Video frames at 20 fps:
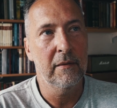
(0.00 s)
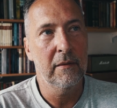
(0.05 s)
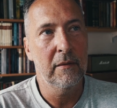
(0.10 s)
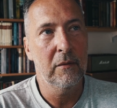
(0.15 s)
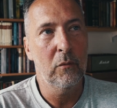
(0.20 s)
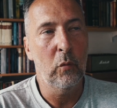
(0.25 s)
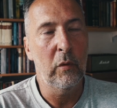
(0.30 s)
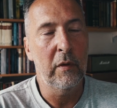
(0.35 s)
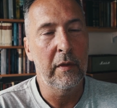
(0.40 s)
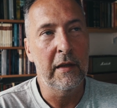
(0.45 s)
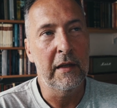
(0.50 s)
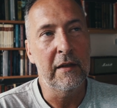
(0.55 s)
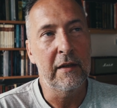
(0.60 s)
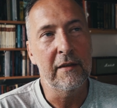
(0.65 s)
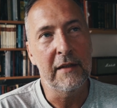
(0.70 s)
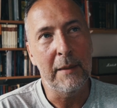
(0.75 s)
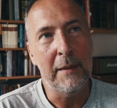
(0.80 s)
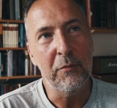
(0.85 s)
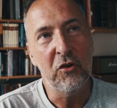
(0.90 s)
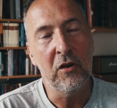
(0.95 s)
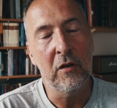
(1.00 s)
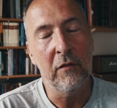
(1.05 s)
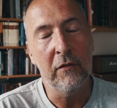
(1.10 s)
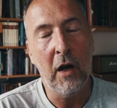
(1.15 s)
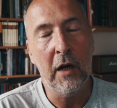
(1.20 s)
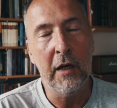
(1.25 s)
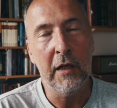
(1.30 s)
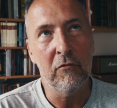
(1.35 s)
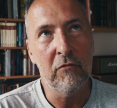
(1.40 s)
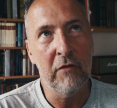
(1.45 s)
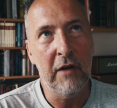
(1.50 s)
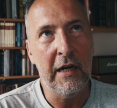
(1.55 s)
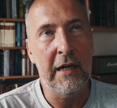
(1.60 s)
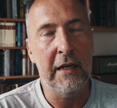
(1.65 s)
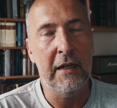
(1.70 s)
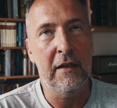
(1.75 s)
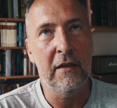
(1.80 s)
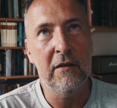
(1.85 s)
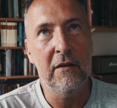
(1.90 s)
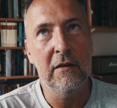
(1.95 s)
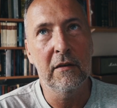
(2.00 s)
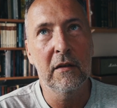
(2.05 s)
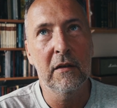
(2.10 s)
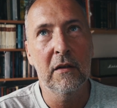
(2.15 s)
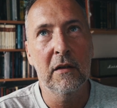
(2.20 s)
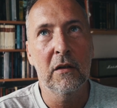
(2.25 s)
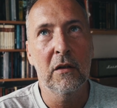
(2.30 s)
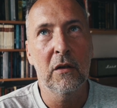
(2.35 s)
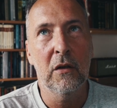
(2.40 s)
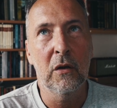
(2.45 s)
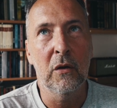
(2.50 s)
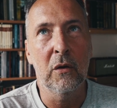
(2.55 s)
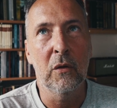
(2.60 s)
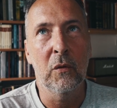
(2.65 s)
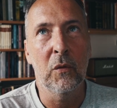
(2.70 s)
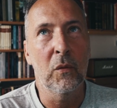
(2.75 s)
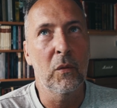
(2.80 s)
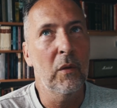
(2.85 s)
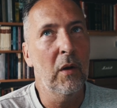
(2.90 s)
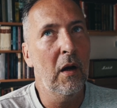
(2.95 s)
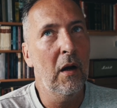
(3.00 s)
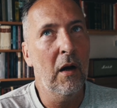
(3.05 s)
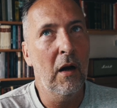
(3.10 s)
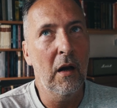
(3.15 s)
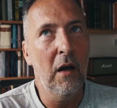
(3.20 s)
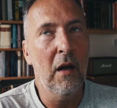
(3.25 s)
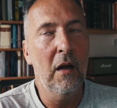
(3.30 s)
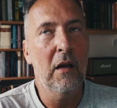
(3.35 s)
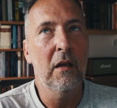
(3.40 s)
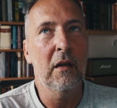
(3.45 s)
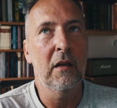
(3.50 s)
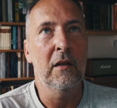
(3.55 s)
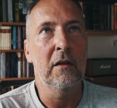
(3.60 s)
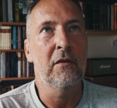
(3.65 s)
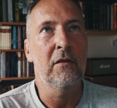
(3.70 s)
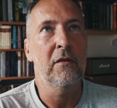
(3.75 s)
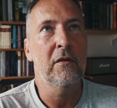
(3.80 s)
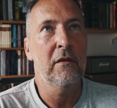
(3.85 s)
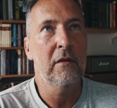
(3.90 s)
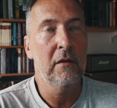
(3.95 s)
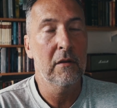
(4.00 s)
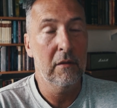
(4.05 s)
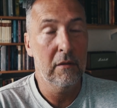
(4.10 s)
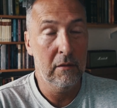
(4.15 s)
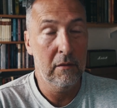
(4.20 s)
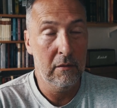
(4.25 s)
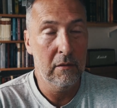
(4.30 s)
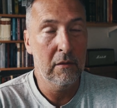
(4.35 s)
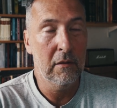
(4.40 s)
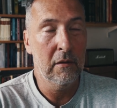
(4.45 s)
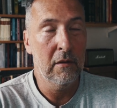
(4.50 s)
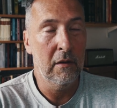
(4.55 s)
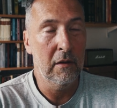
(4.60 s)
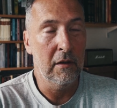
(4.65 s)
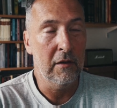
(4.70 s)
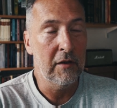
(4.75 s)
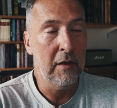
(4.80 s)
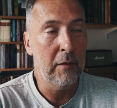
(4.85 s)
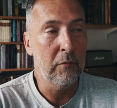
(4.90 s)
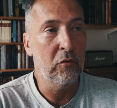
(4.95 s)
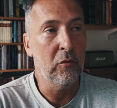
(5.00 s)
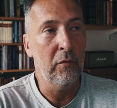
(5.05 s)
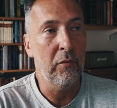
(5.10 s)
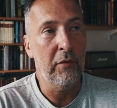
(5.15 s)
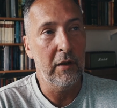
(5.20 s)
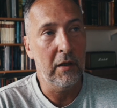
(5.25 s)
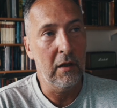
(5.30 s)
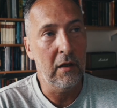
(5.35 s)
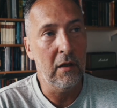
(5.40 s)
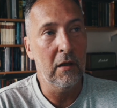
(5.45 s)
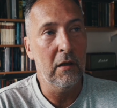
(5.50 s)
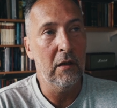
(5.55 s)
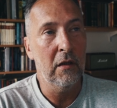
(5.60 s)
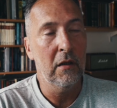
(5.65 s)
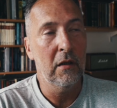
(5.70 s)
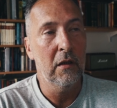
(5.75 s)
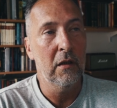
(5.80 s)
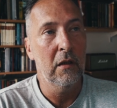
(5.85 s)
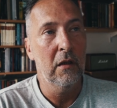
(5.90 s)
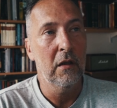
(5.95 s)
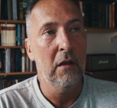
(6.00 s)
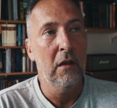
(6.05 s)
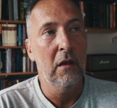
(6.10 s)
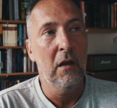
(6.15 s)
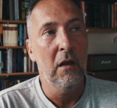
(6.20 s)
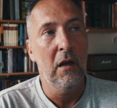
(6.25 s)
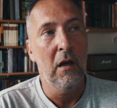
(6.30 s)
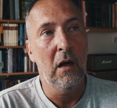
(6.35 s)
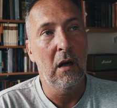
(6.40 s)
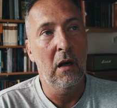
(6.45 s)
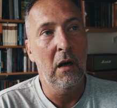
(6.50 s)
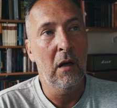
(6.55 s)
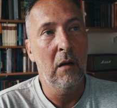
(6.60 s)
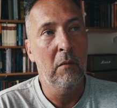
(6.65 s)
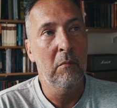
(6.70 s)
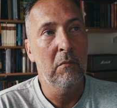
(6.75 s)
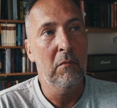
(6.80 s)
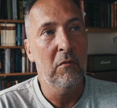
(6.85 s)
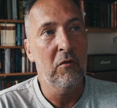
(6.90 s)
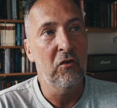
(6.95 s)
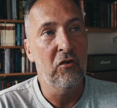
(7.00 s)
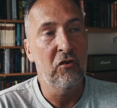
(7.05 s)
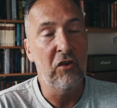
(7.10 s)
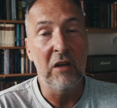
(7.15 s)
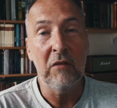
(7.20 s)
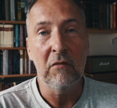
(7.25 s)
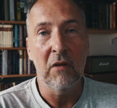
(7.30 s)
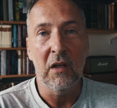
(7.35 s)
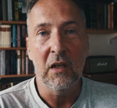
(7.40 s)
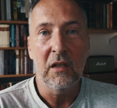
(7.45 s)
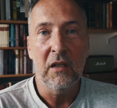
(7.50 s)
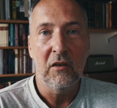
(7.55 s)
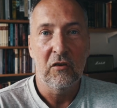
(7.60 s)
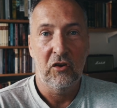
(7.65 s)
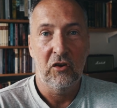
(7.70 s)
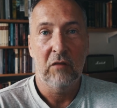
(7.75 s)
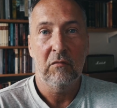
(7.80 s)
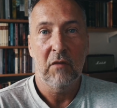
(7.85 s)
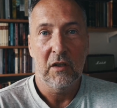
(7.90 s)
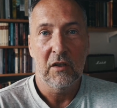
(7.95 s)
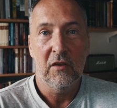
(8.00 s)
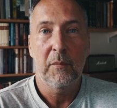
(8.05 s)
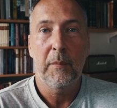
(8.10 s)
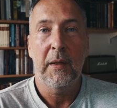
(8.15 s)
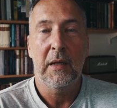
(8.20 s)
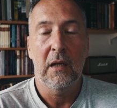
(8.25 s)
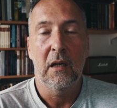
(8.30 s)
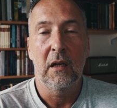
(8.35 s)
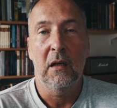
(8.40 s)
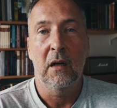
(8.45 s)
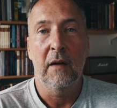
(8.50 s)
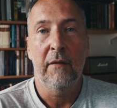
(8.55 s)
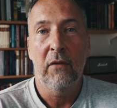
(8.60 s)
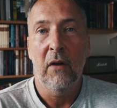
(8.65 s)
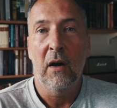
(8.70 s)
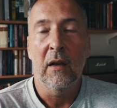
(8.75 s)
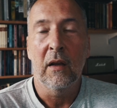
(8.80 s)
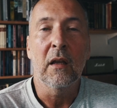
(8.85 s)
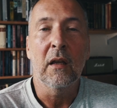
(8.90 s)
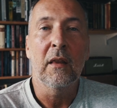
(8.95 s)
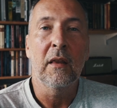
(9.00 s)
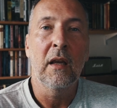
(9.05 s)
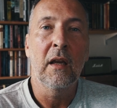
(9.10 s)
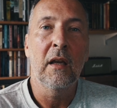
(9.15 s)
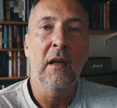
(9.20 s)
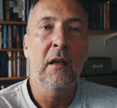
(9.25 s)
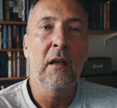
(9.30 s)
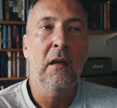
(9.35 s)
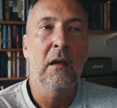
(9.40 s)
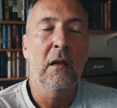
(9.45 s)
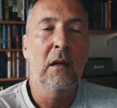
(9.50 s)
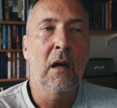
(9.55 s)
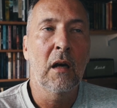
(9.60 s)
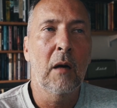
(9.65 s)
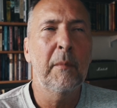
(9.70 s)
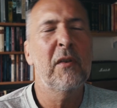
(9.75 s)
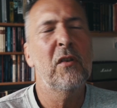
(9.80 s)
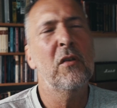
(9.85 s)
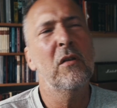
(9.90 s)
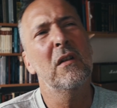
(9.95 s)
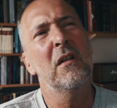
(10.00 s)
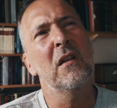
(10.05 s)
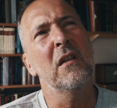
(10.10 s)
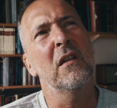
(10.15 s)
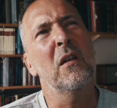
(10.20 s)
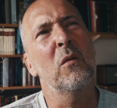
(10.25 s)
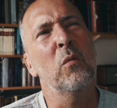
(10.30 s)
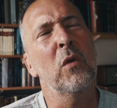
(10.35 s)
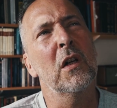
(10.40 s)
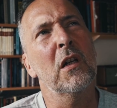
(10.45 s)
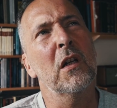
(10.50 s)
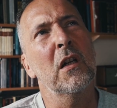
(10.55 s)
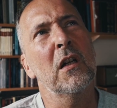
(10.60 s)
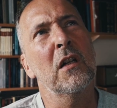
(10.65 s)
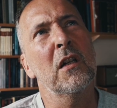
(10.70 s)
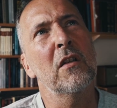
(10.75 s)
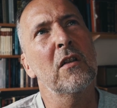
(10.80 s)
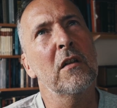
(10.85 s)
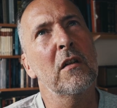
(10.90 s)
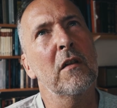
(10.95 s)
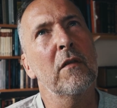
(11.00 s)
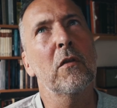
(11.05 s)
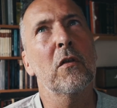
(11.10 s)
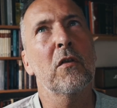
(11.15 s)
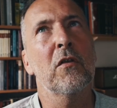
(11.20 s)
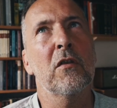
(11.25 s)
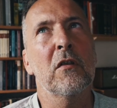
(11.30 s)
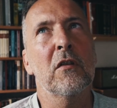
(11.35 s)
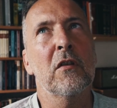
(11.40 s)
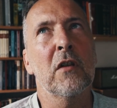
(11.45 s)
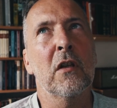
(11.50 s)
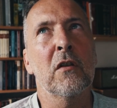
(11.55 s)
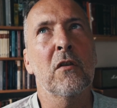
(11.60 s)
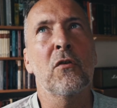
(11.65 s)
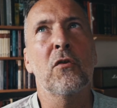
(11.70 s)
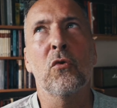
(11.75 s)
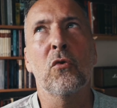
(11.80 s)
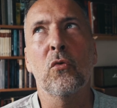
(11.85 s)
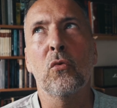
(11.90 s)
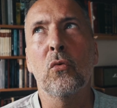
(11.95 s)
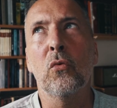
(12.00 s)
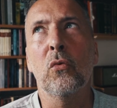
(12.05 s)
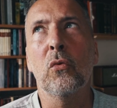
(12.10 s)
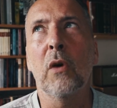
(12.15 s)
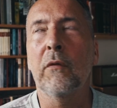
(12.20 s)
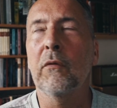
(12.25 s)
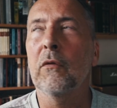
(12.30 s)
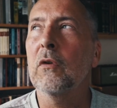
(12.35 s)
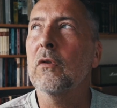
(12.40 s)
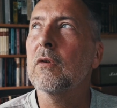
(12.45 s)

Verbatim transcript: with the exception of Ayn Rand, who is an exceptional thinker, um, generally, generally speaking, I find that they're. I mean, slightly white guys. Uh, I've got Sun Tzu. I've got.